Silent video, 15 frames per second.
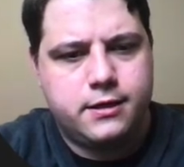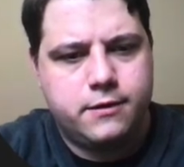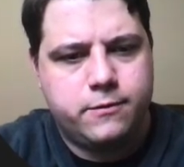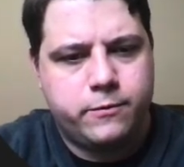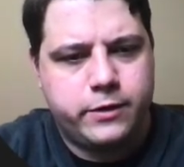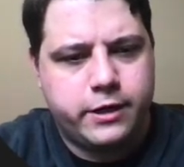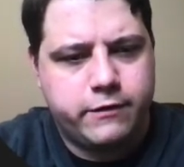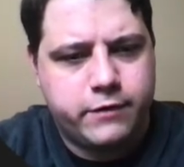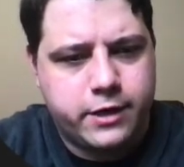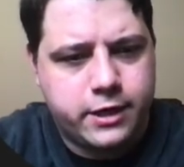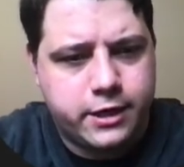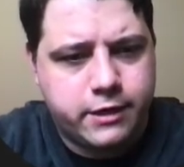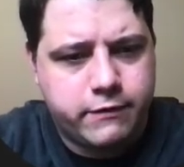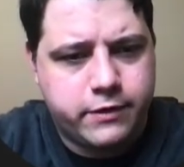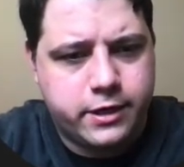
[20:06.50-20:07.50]
We have
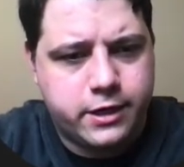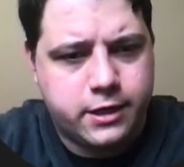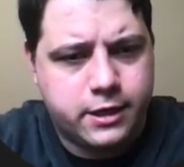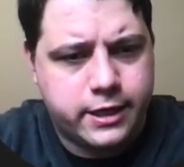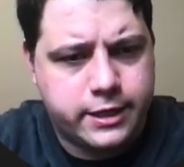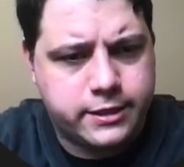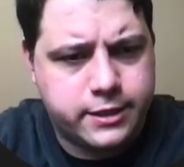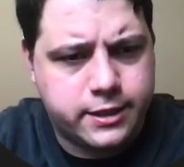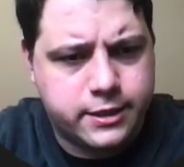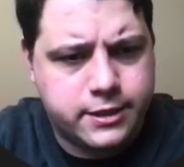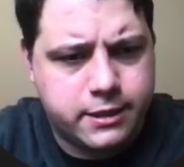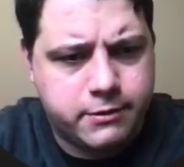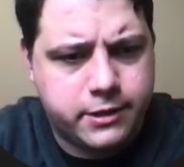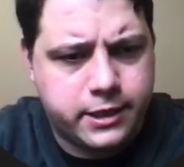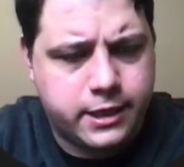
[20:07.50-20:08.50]
not given it a license.
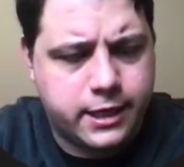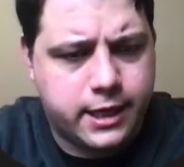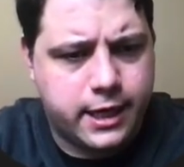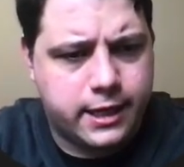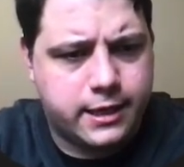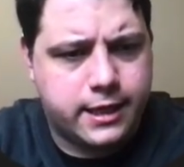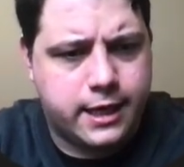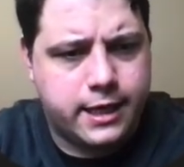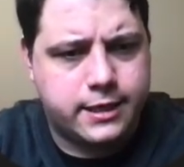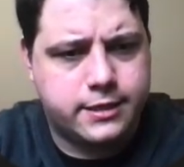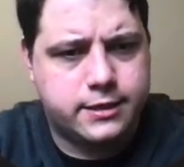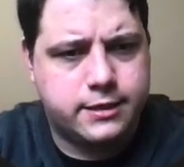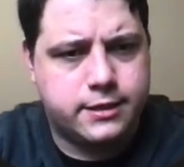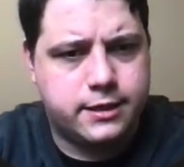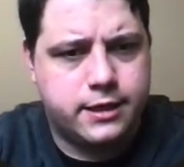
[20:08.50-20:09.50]
I'll indicate that.
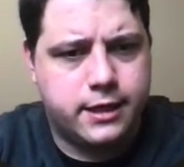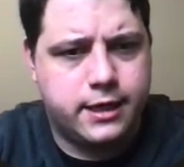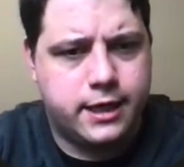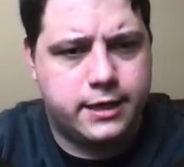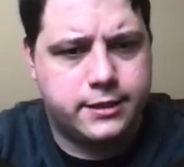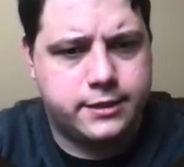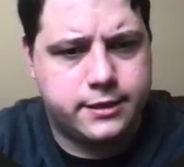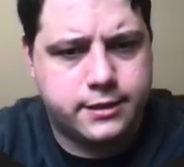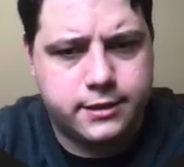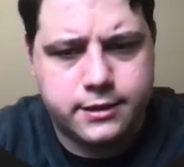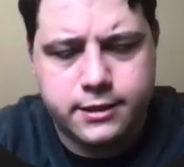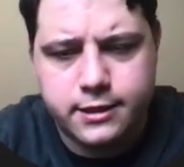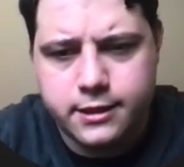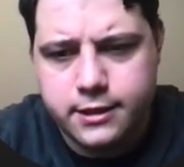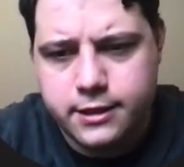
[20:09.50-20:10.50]
Yes,
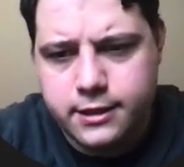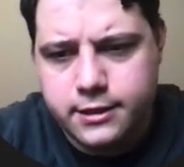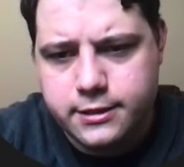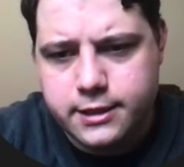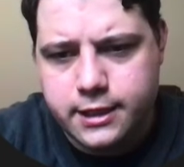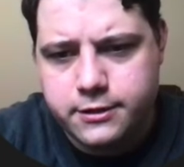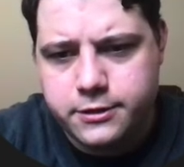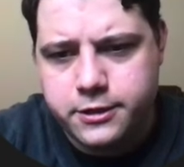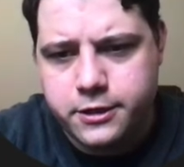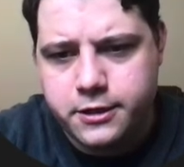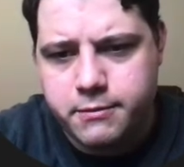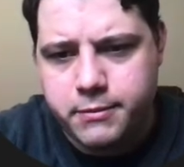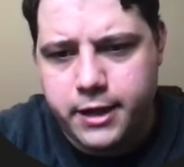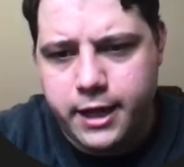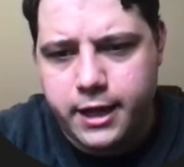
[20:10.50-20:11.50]
sounds good
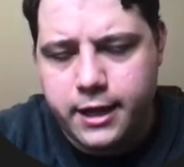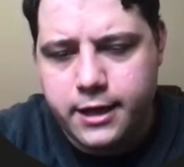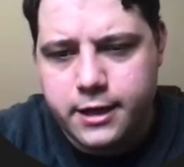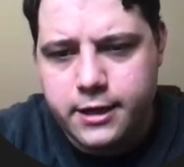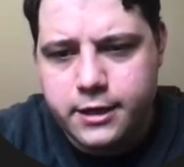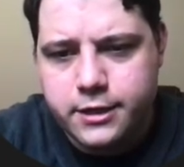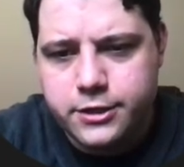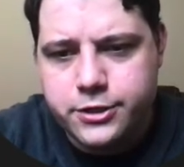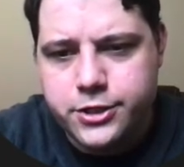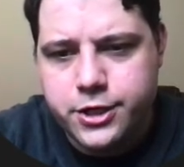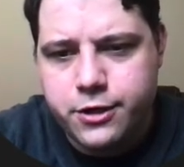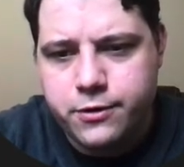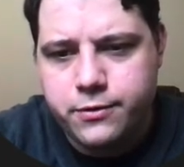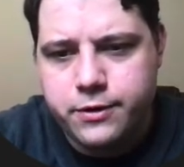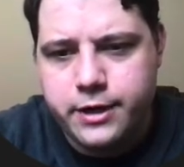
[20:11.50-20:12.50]
to me.
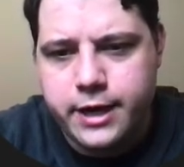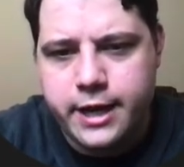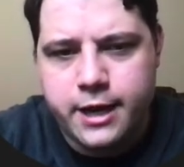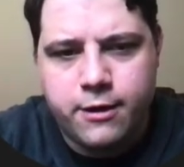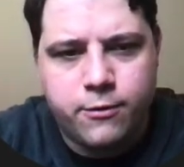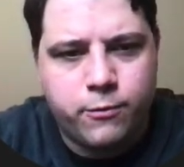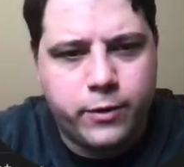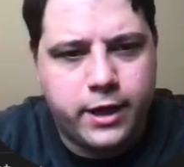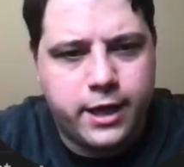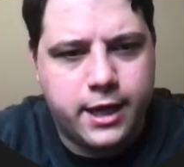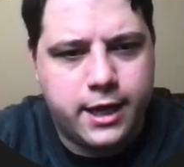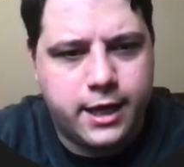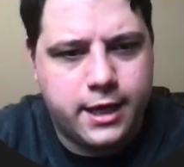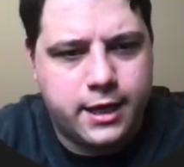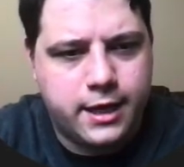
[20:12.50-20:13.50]
So now we
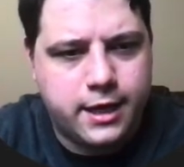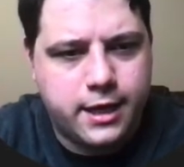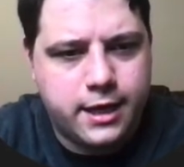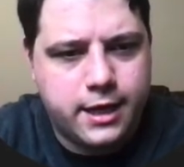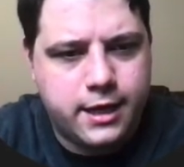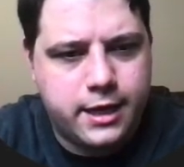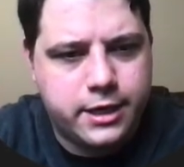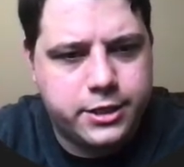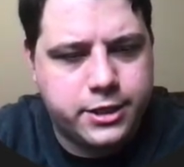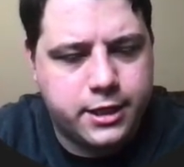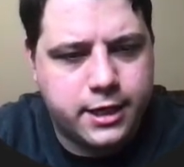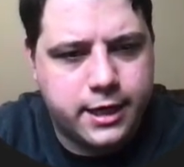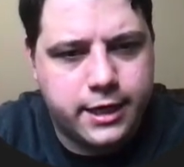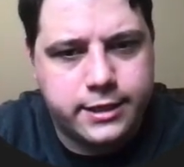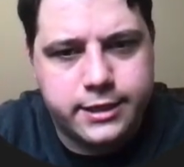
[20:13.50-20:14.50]
can
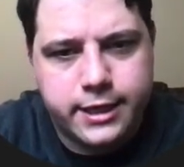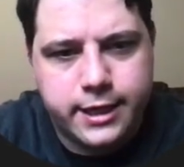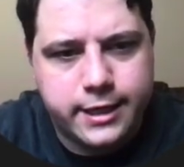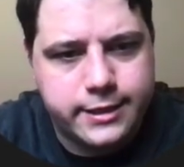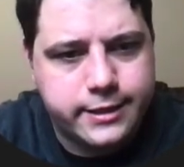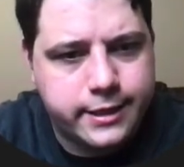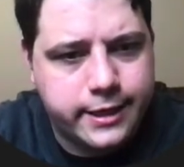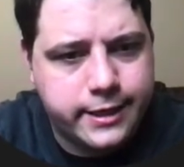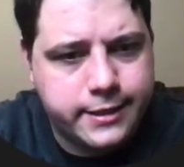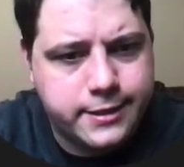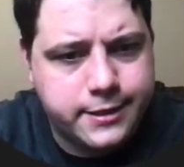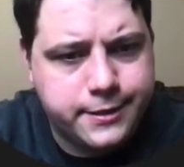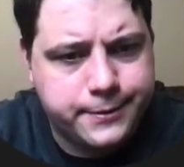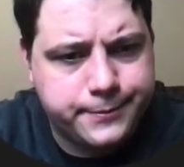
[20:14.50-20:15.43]
initialize ESLint.